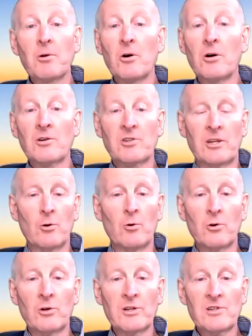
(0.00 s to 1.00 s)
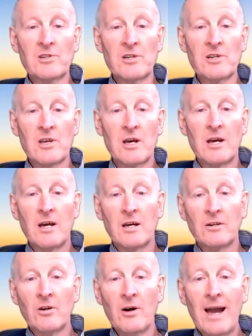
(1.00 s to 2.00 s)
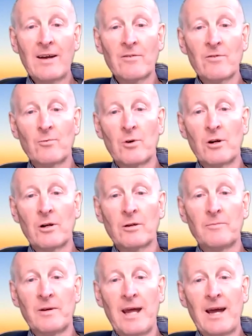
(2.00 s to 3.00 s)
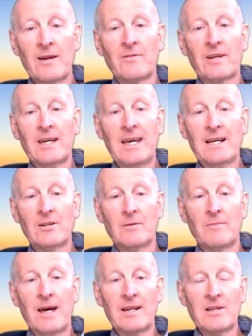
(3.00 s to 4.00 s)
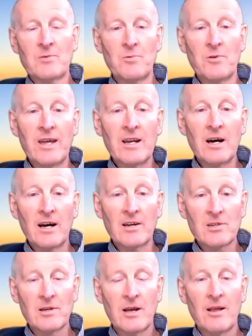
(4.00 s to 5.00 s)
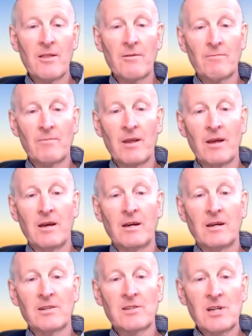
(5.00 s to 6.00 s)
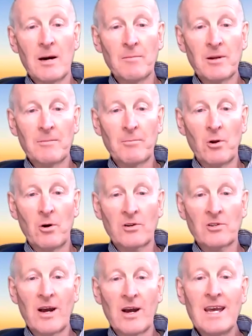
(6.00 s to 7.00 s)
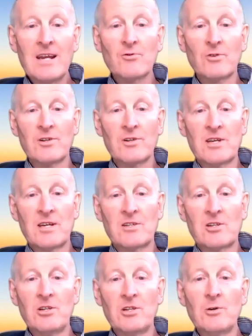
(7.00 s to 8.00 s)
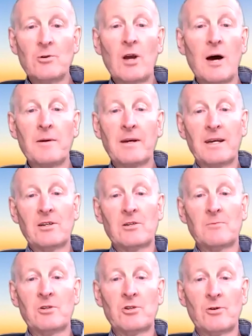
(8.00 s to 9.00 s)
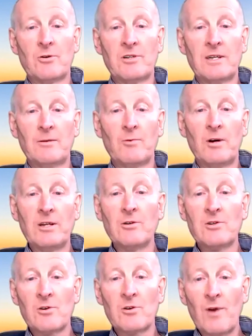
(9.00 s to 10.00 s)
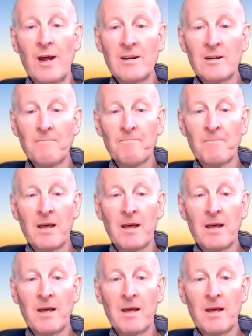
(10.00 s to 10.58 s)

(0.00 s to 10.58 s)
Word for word: blocks and lawlessness, not out of the world, but out of the kingdom that is within us. Stumbling blocks are hindrances to you coming into maturity. When you surrender,